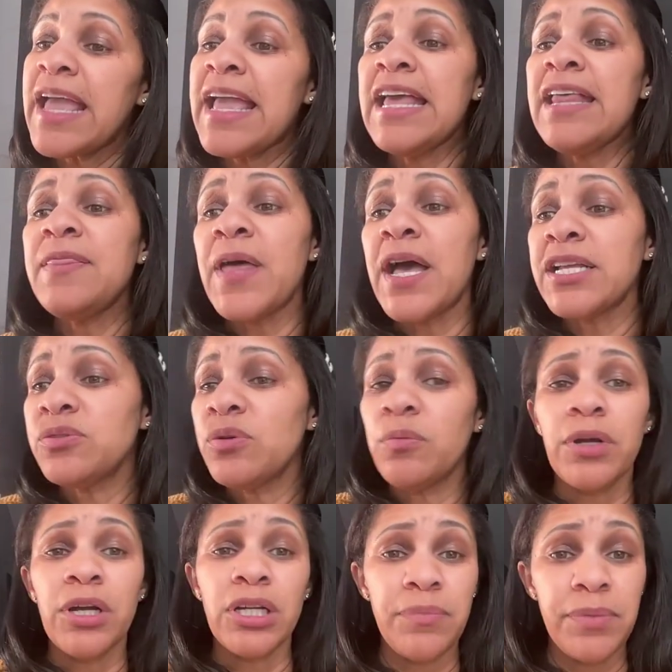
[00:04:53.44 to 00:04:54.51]
And that's what
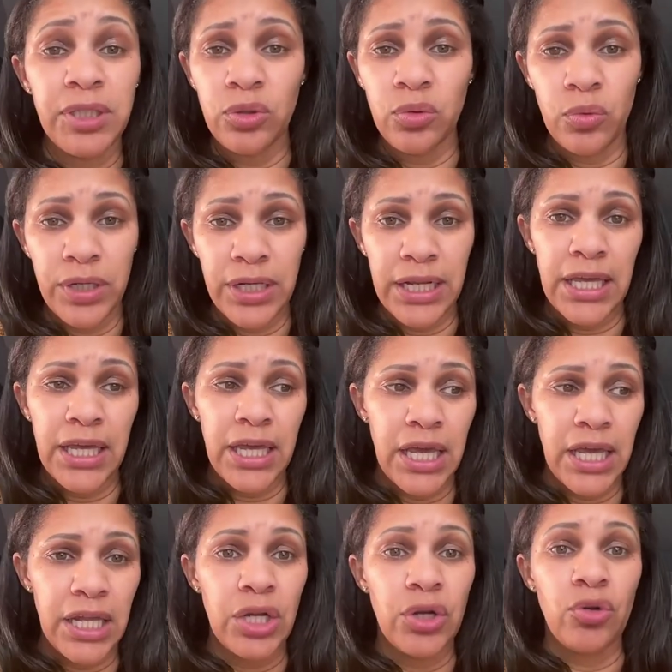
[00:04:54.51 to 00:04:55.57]
we're going to be doing
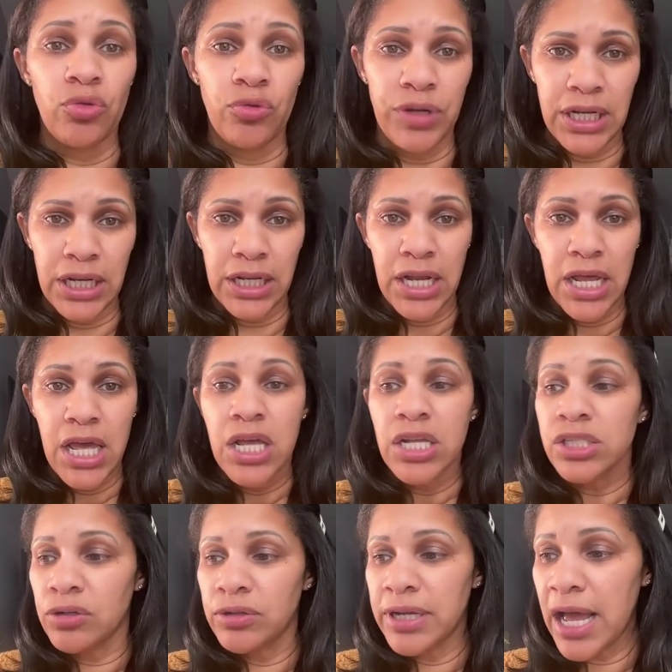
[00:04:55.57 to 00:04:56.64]
in reading.
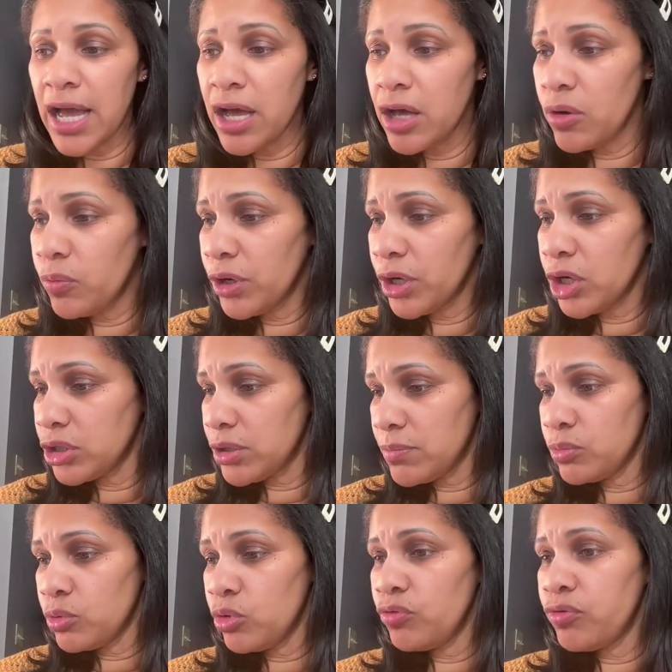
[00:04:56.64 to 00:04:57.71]
So now we're going to
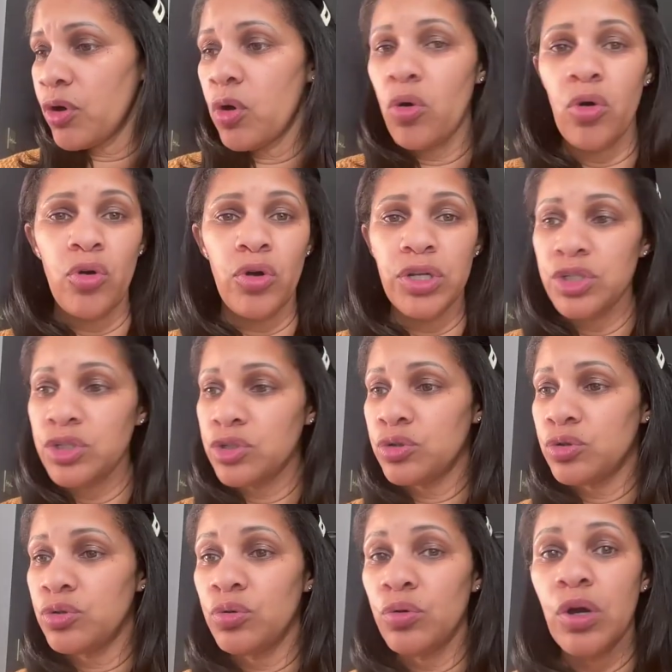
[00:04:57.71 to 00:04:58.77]
move on
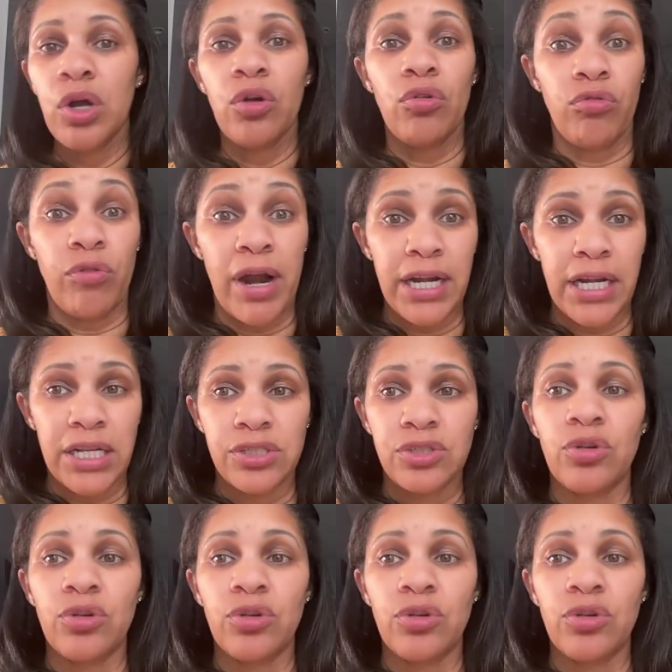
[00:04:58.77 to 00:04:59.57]
to writing.